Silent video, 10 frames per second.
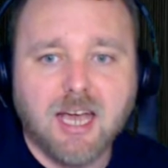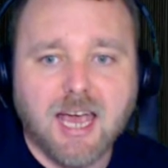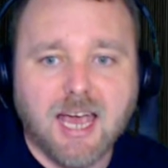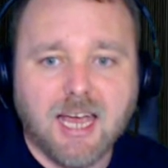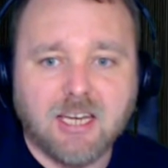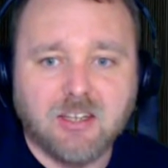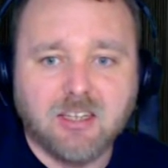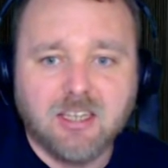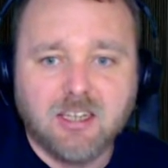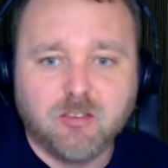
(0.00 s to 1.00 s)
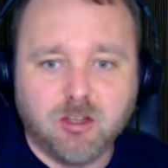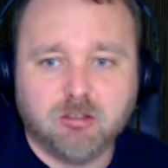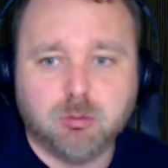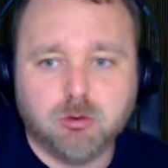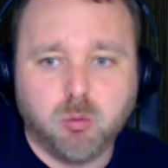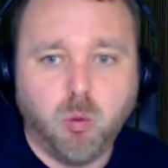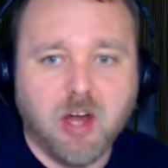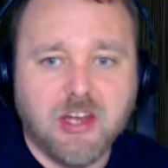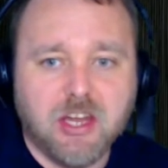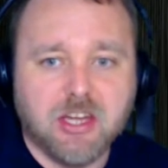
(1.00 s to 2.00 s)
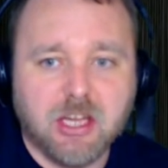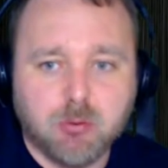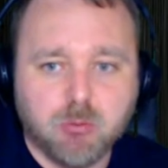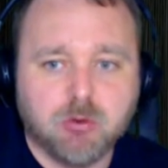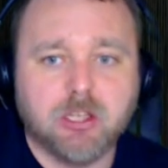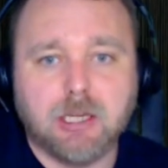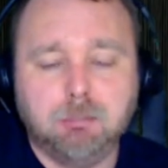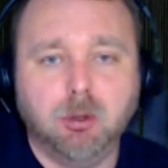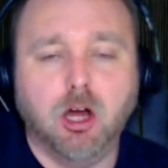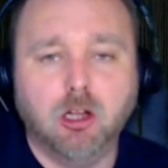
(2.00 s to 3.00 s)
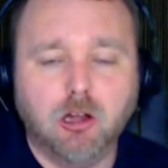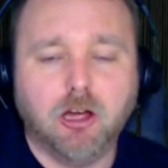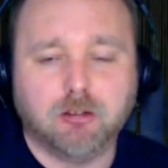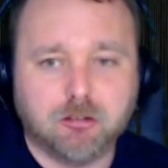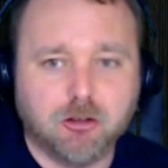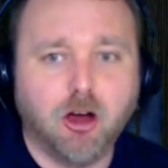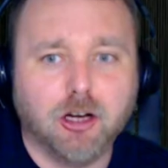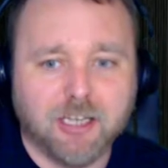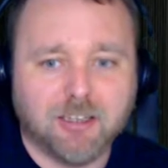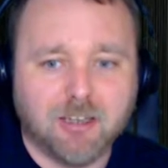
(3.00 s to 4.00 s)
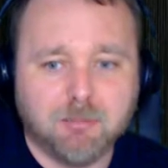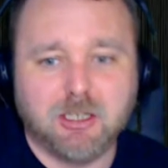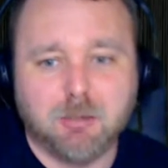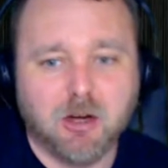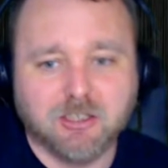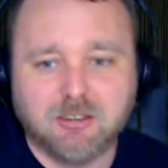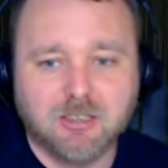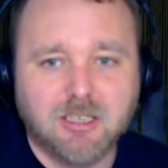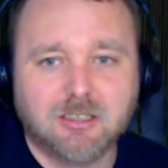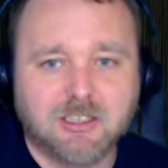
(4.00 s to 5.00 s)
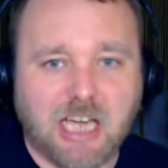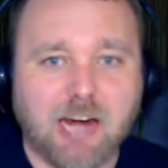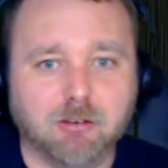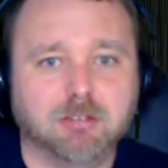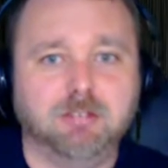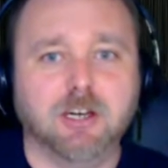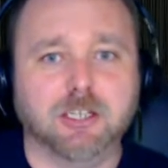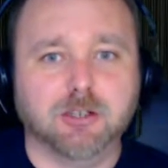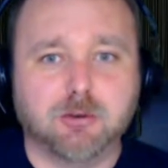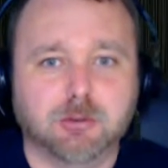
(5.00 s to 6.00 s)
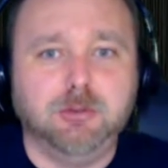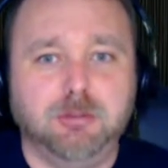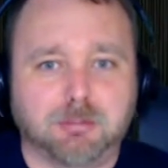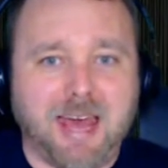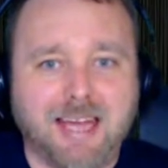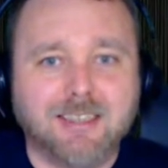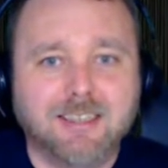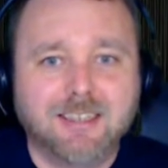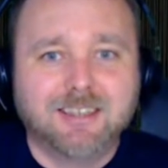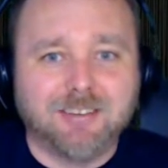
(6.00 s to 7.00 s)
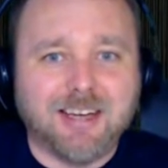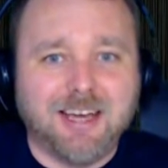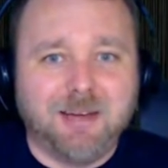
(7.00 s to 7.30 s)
And this was one that they really put a lot of stock in. I mean, come on. Terry fucking Crews, man. Right?